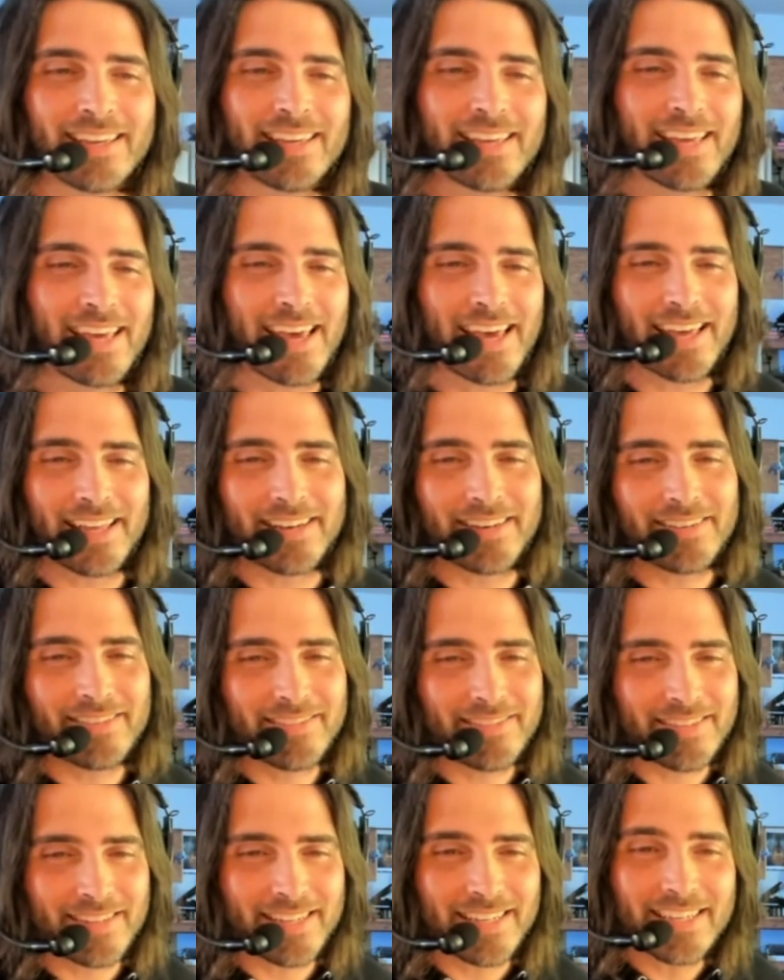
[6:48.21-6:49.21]
And
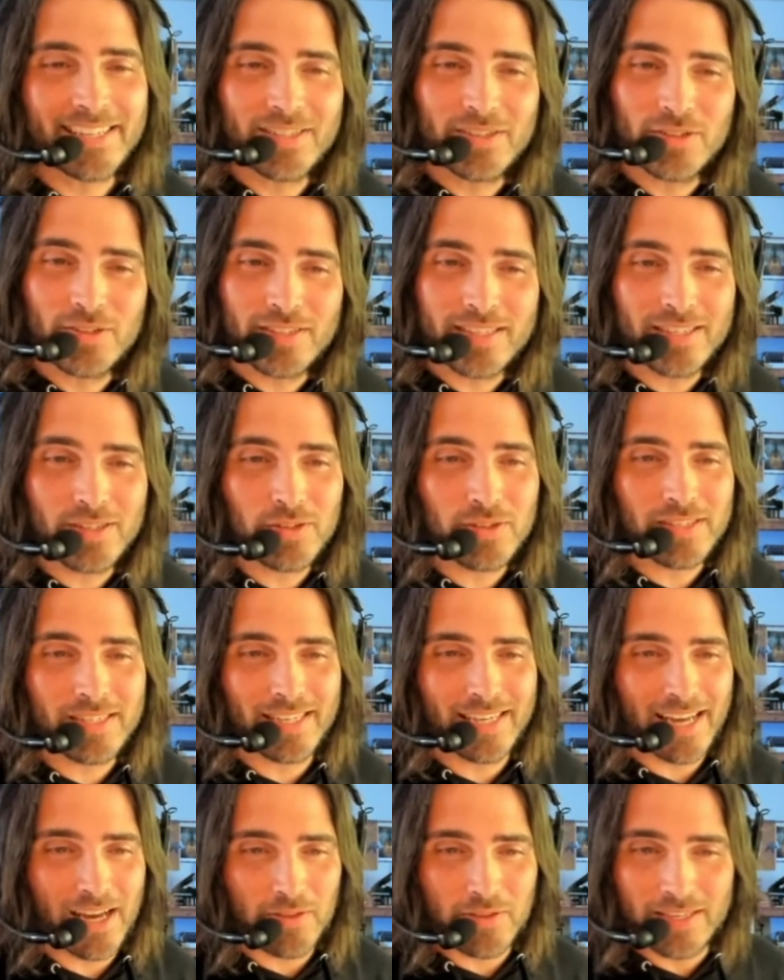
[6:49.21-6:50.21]
it's just
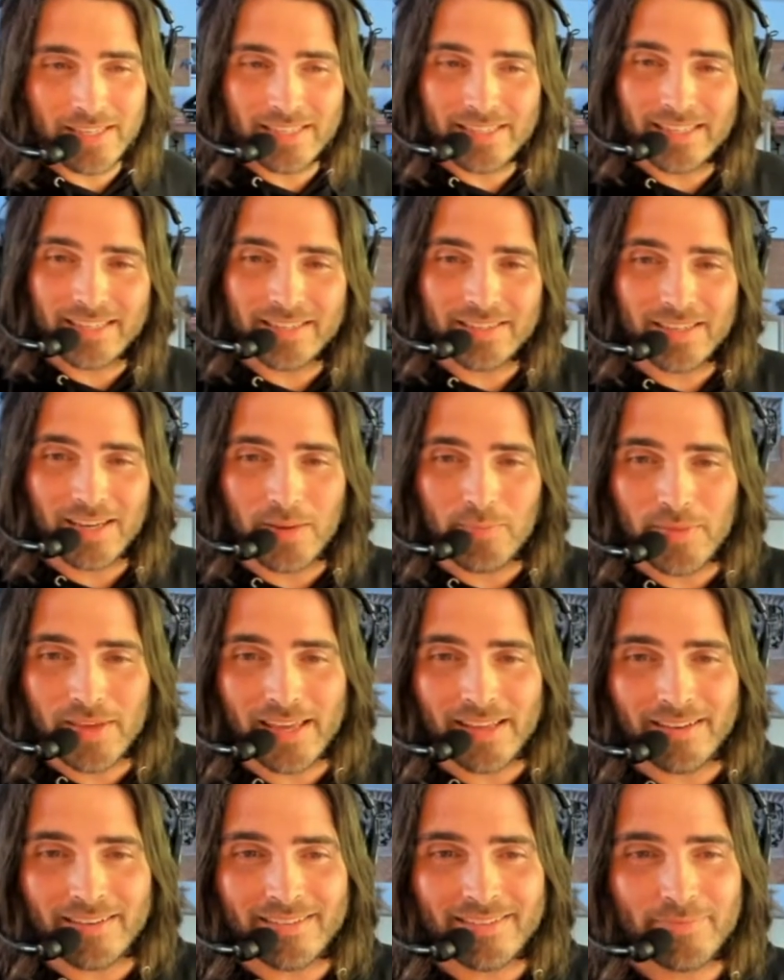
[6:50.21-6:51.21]
interesting how these things come
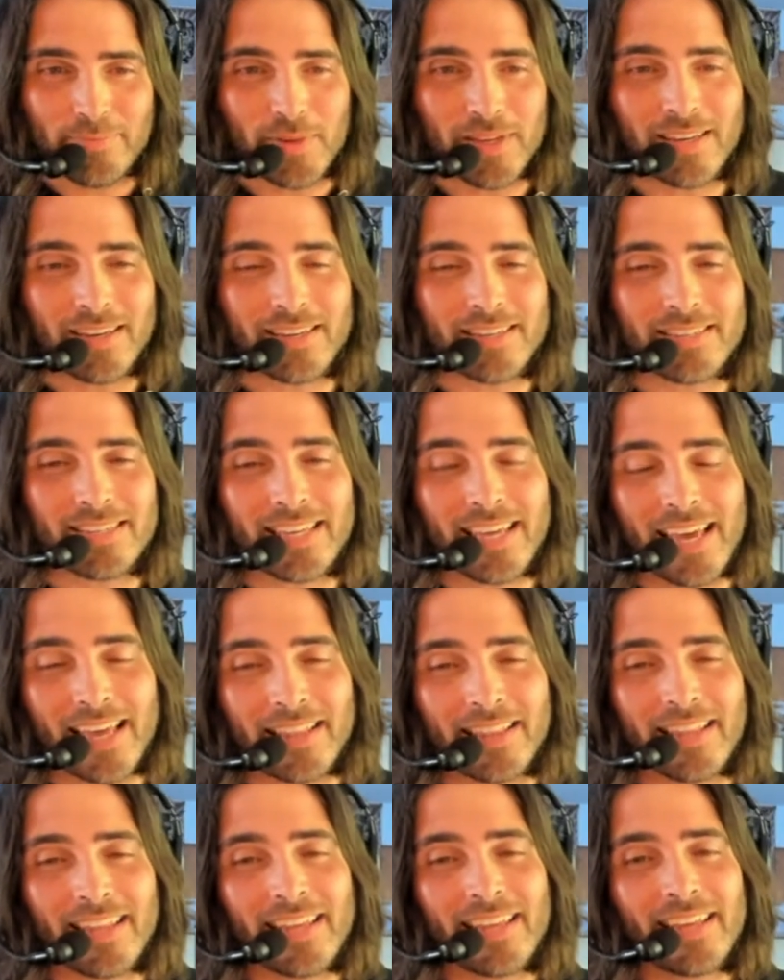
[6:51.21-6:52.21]
in because,
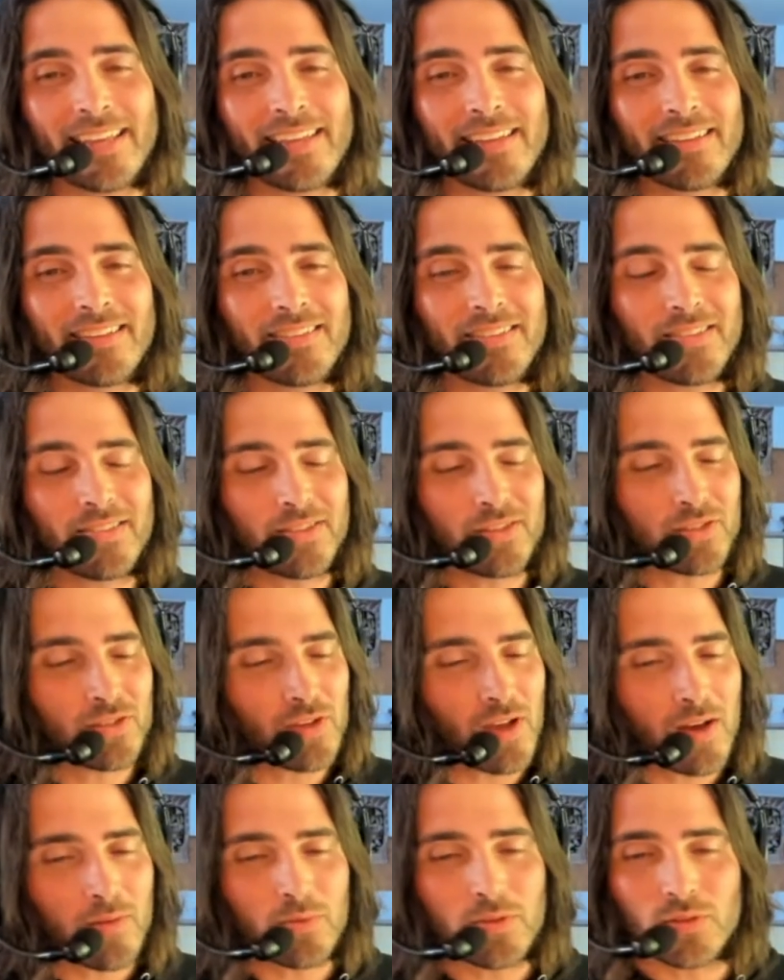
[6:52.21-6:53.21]
again, the
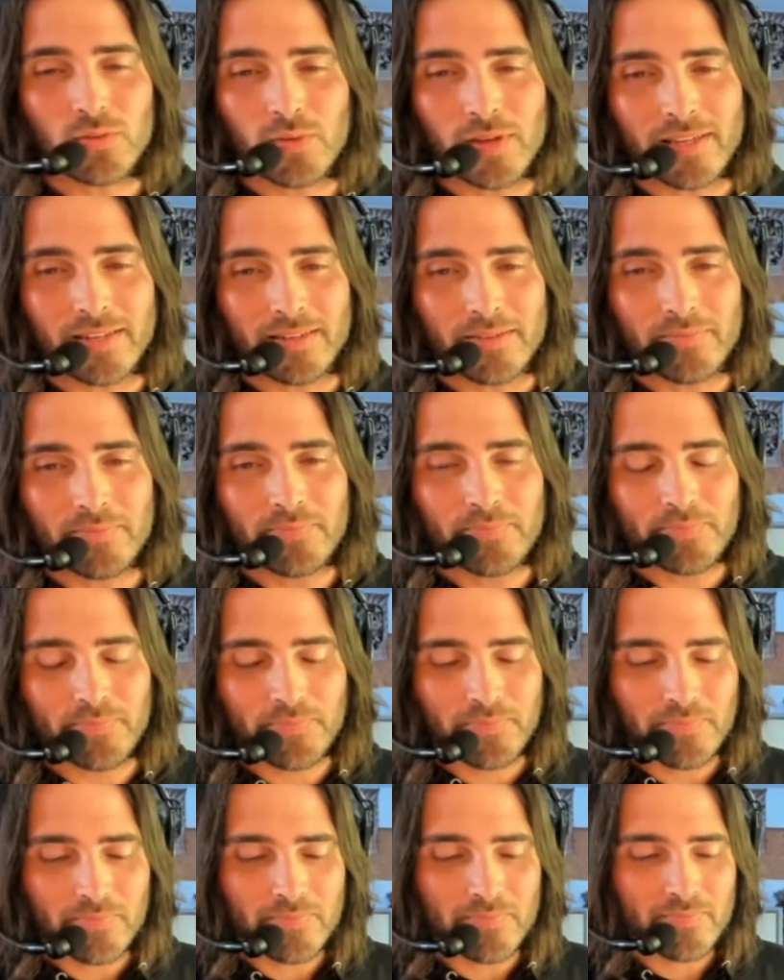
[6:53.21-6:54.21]
song was written,
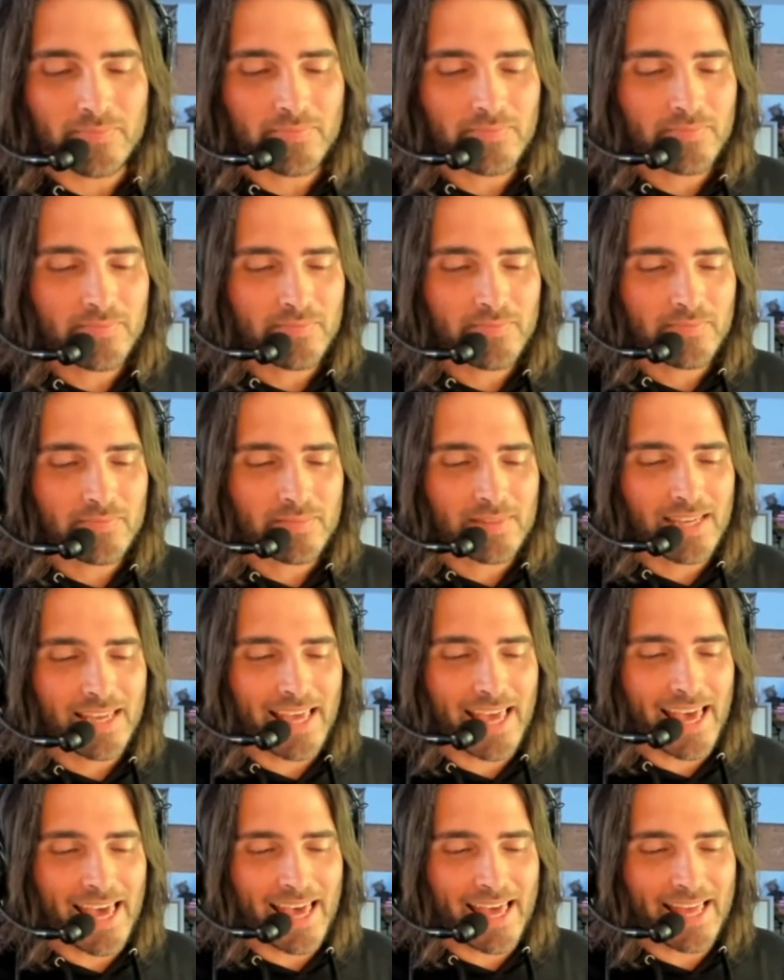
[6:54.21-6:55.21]

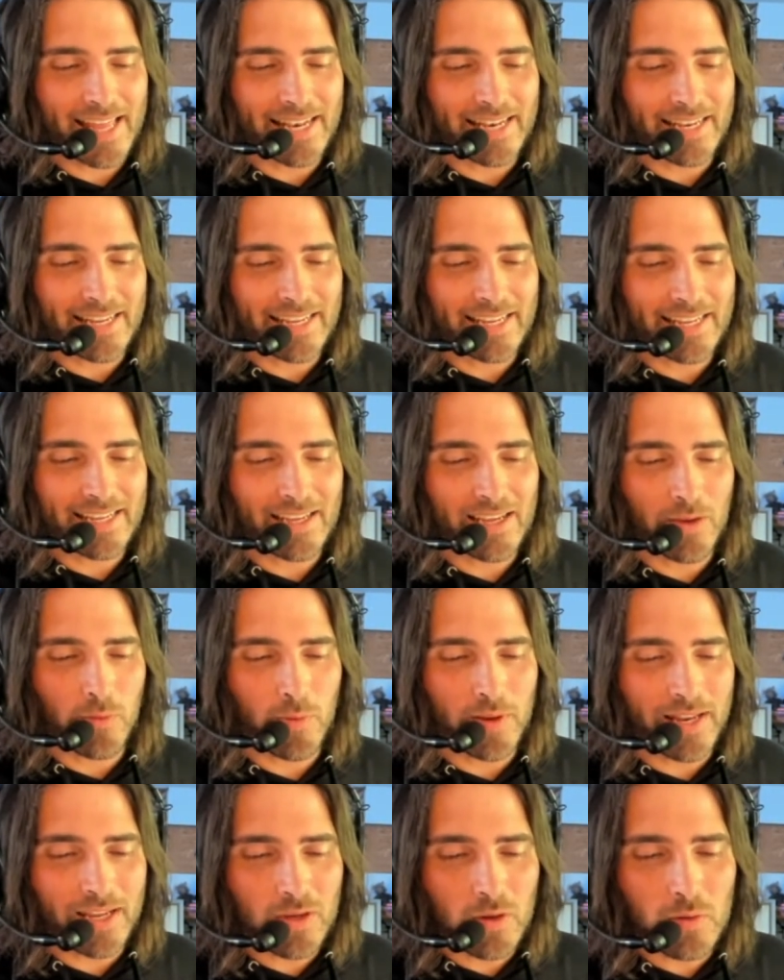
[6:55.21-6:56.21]
and
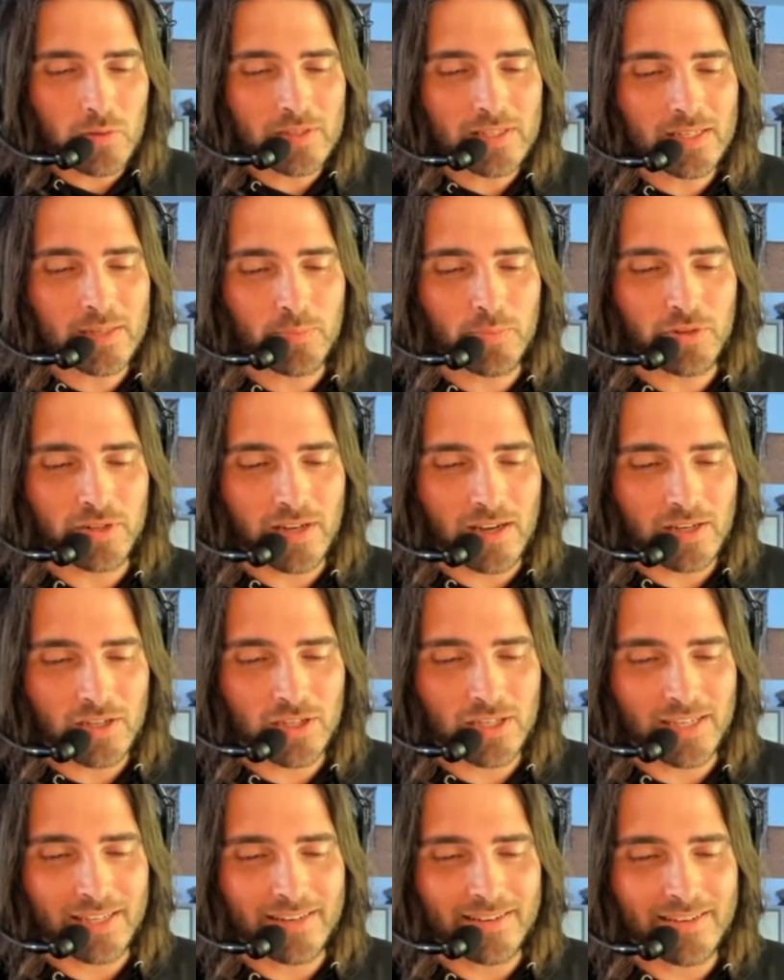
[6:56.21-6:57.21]
when it goes into
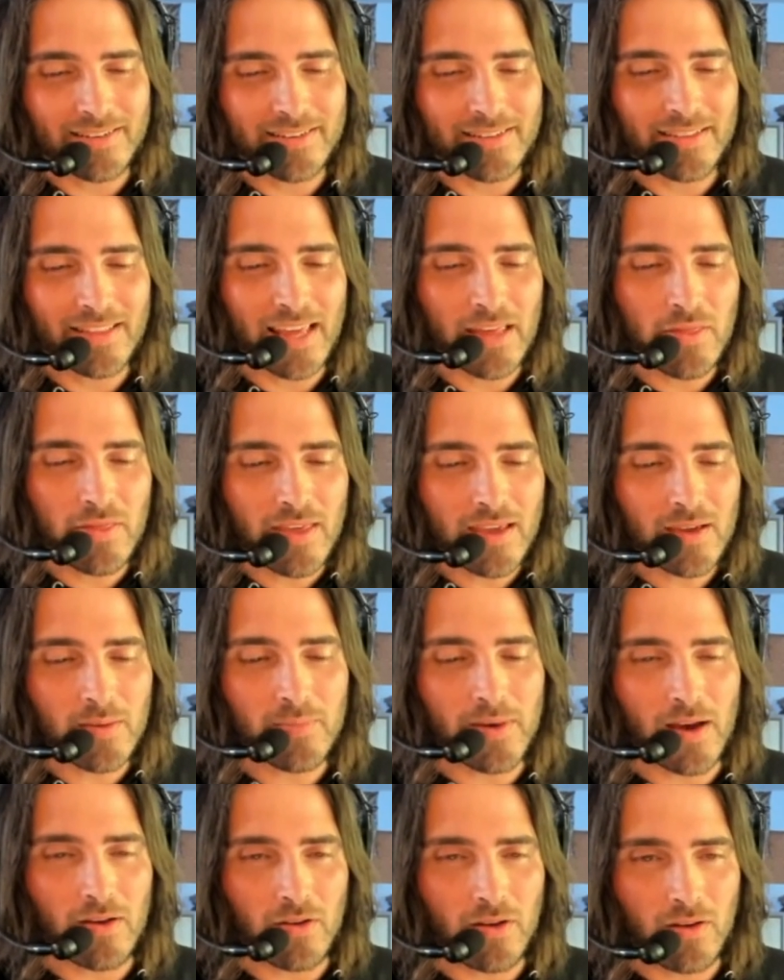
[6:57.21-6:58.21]
production, they think
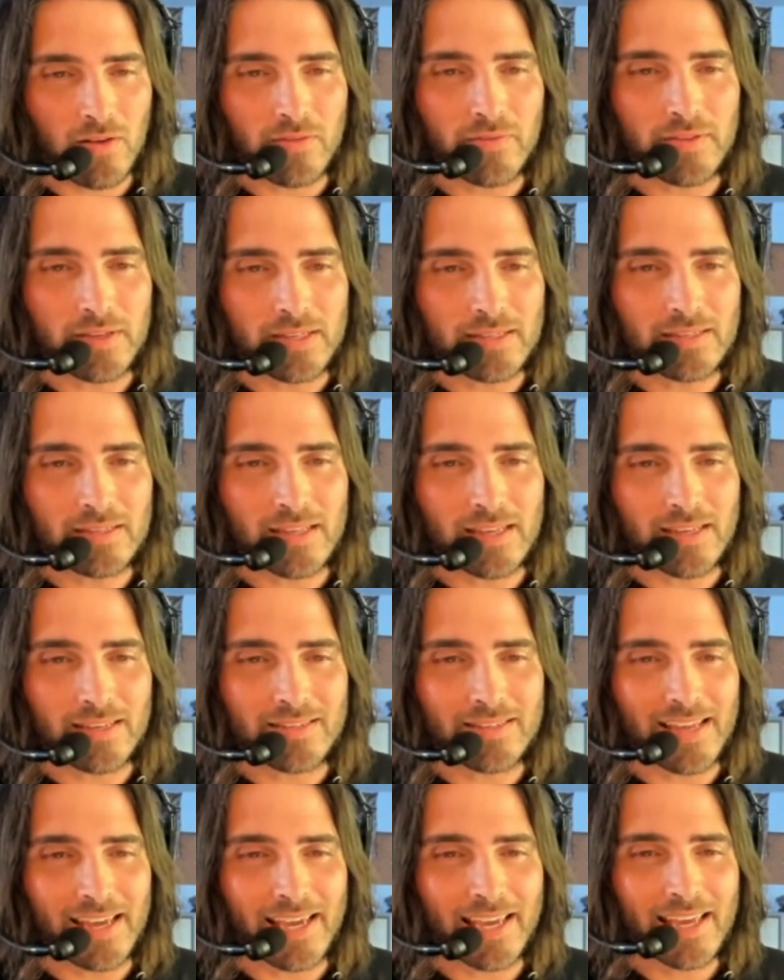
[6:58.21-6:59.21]
about all of these
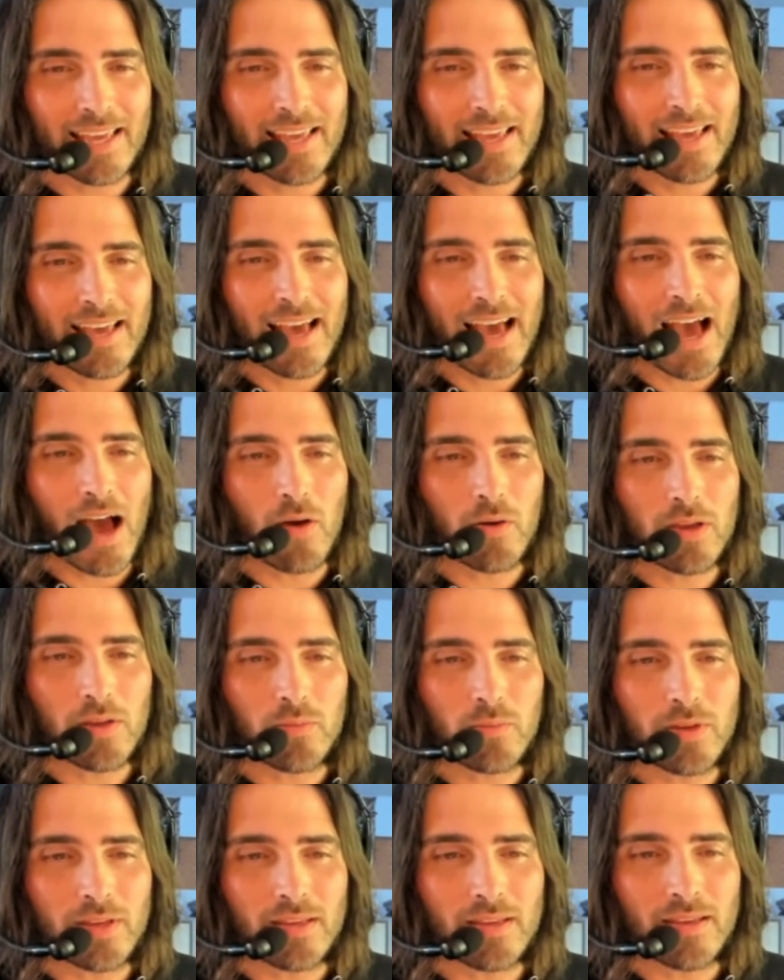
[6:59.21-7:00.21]
things, like how
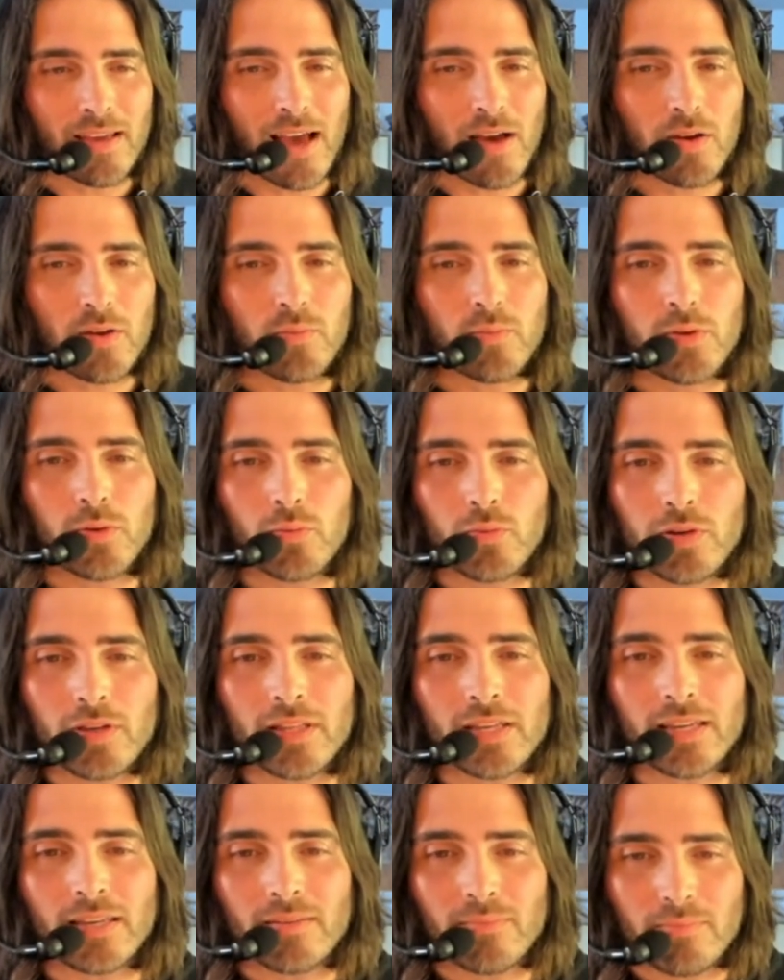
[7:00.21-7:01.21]
can we
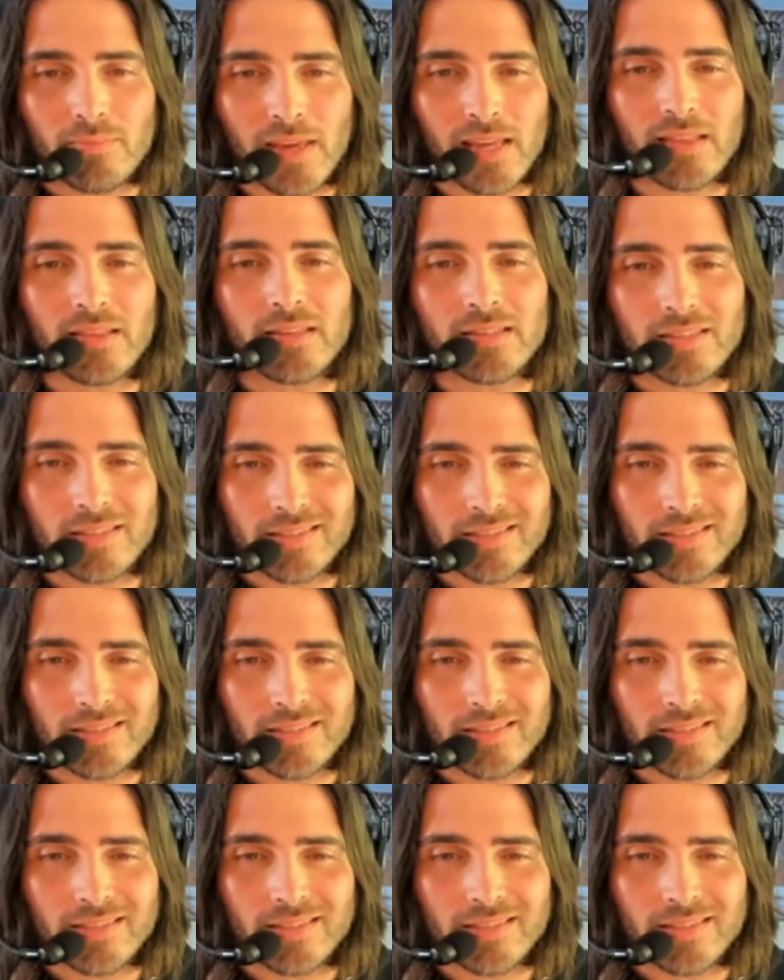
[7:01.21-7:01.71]
really make this